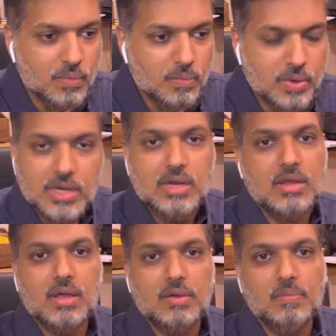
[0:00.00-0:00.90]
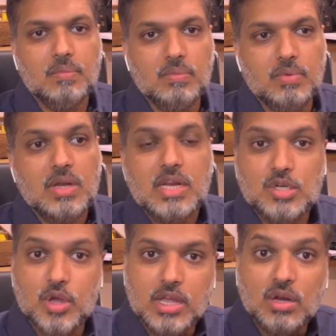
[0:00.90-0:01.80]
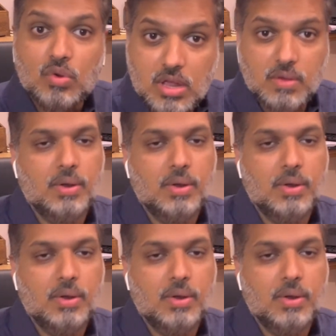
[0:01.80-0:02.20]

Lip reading: we need to agree